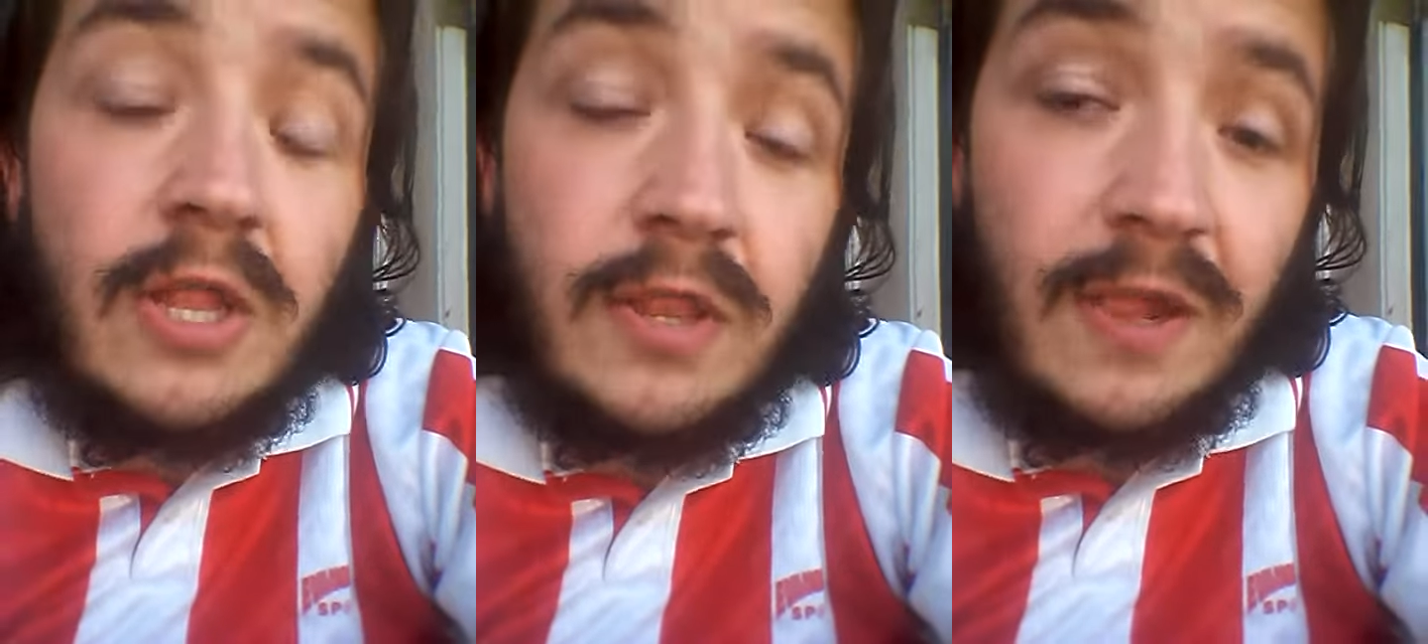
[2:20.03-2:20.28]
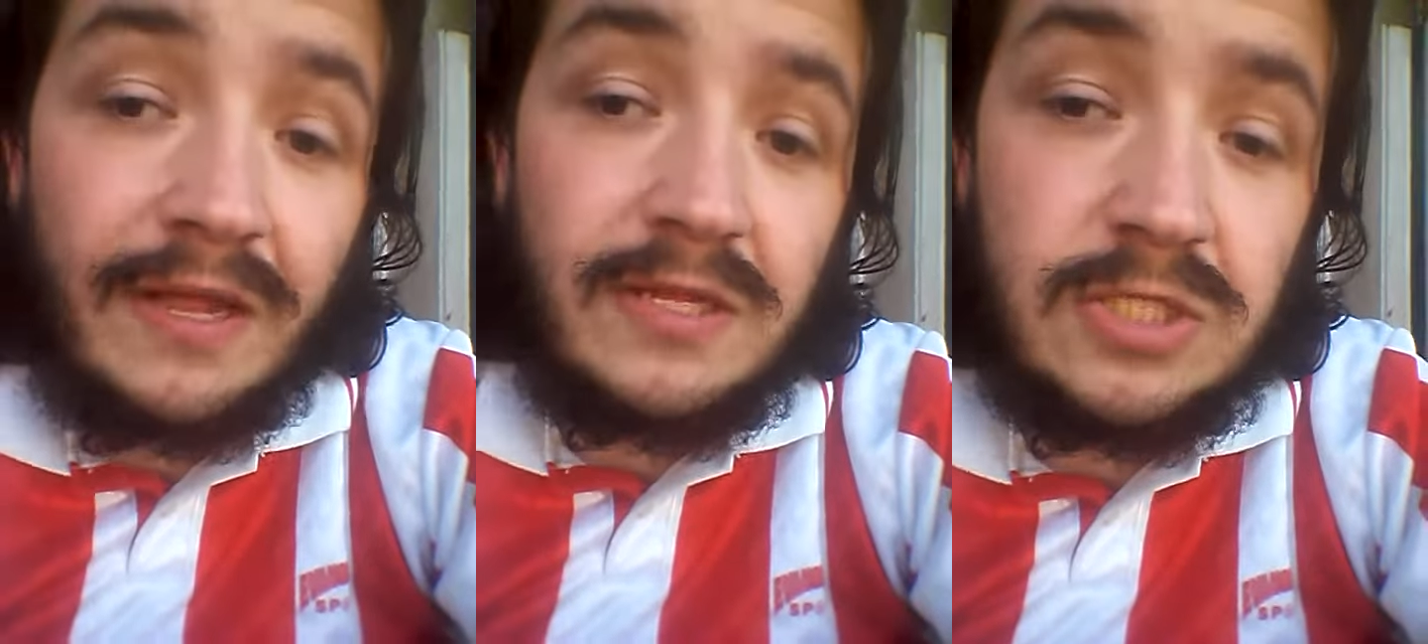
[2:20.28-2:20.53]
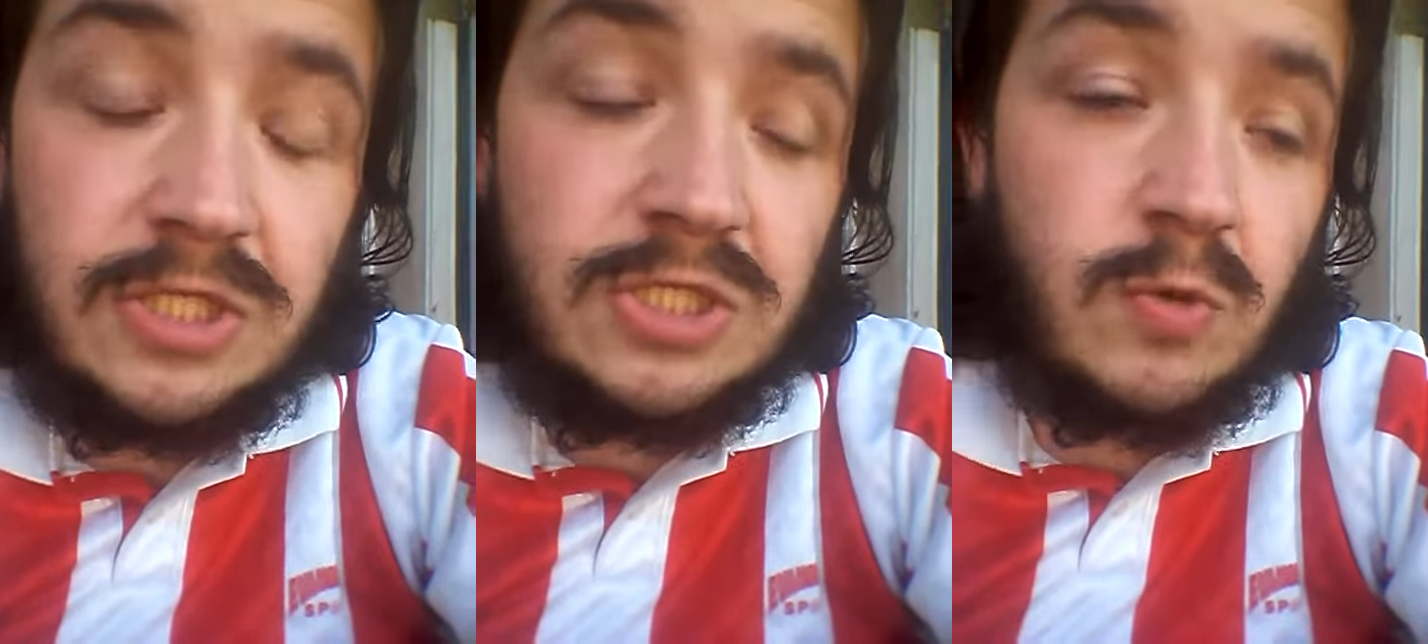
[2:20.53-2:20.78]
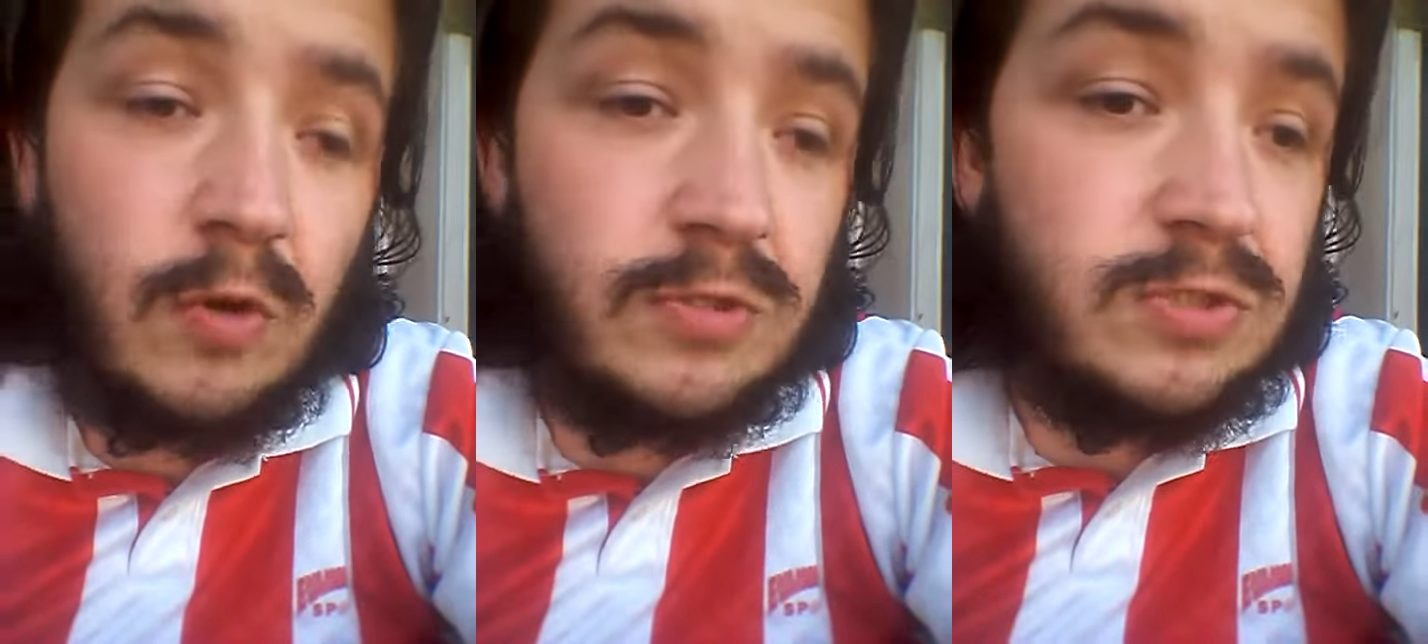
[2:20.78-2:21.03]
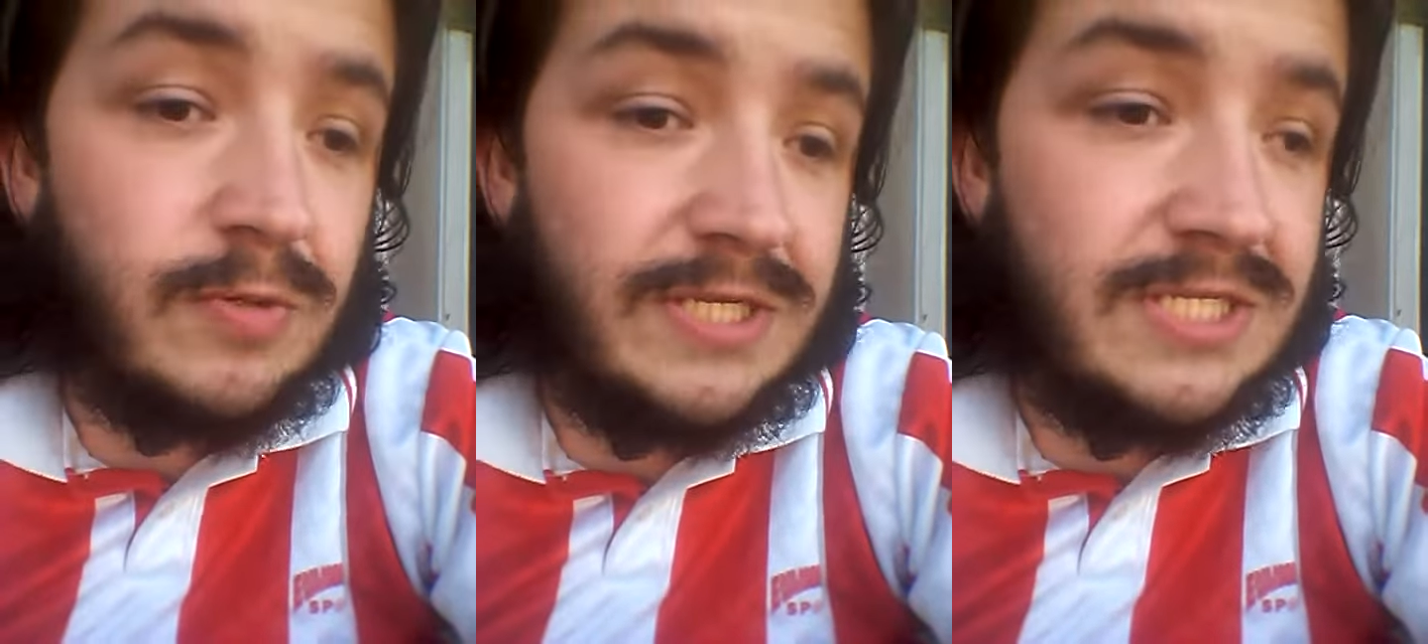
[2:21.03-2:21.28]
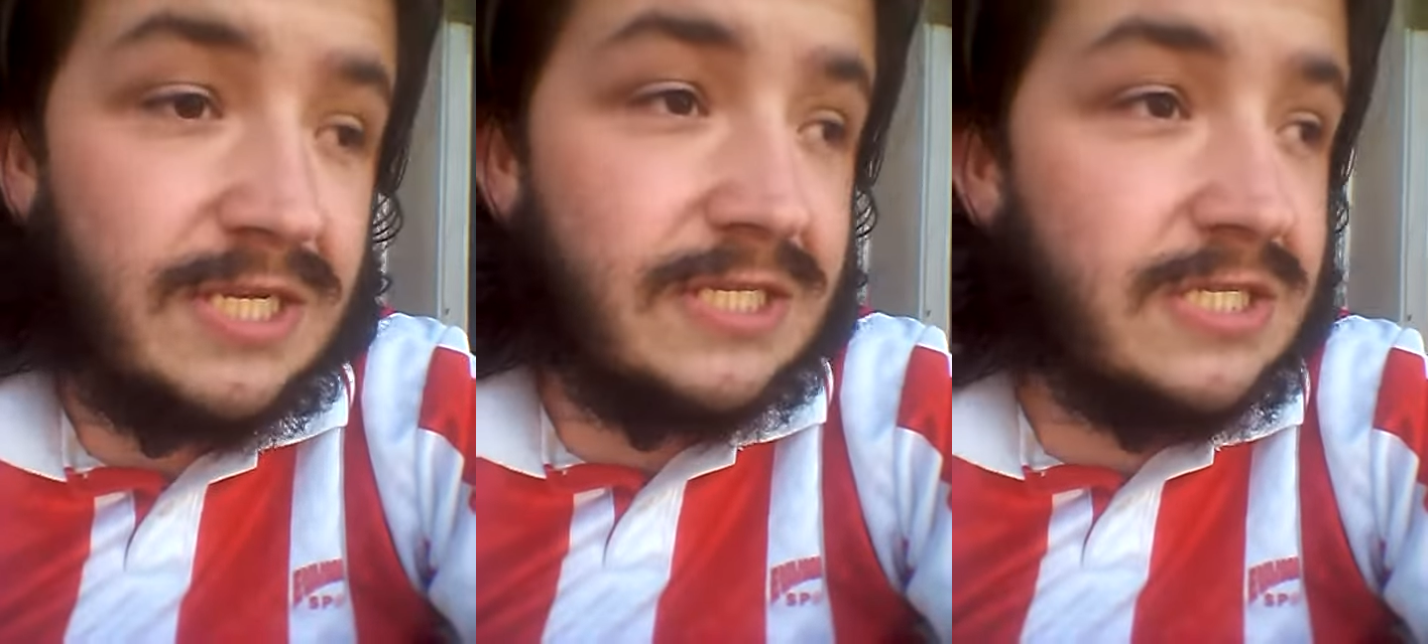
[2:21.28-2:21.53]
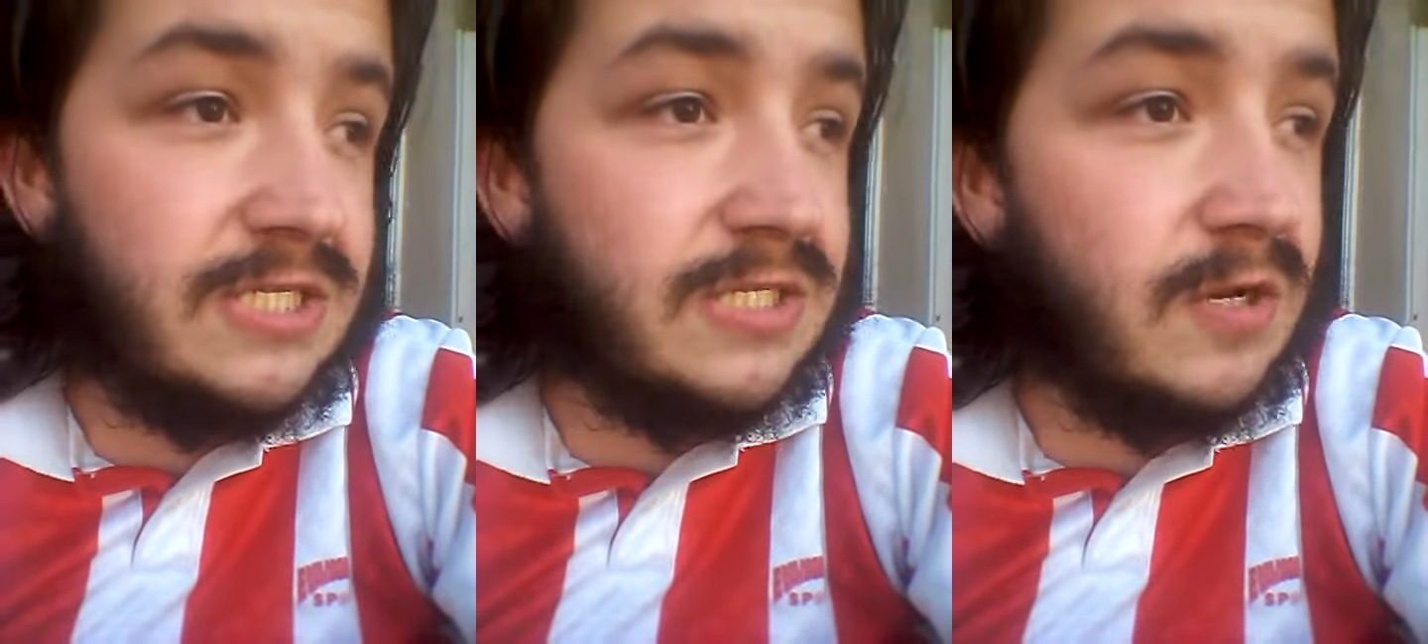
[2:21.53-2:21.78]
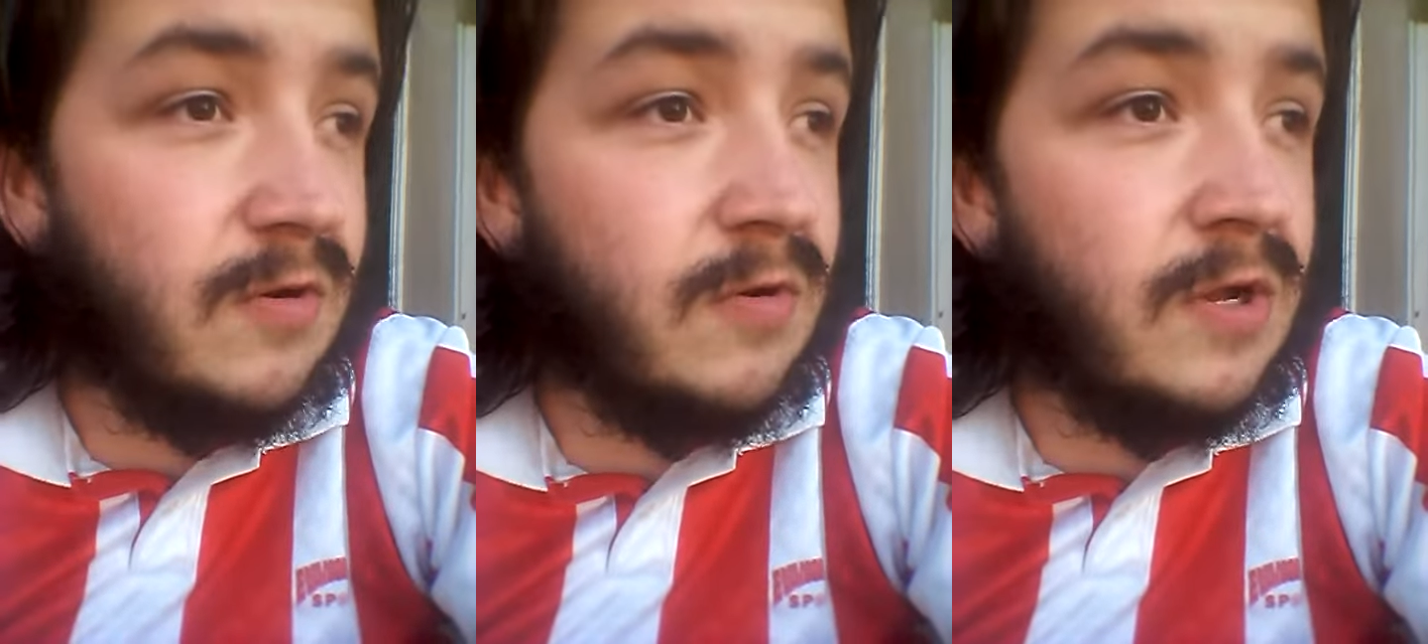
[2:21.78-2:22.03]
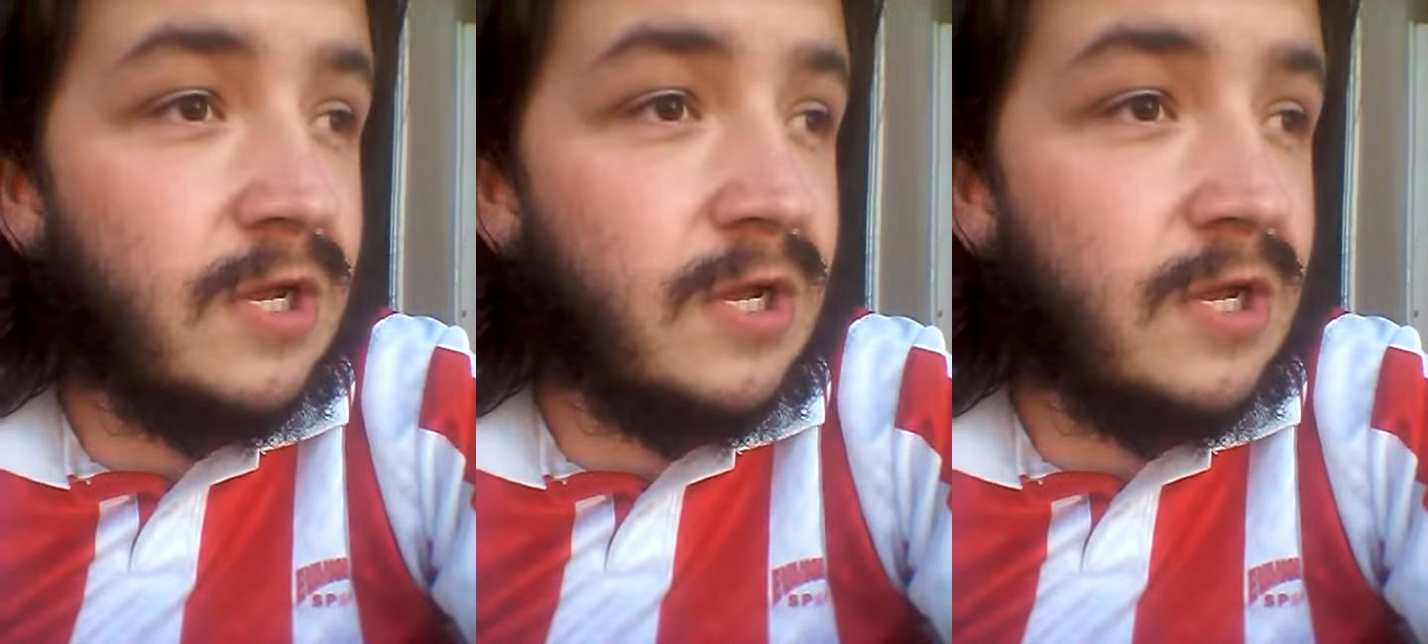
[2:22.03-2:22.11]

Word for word: no, like the score was 26. So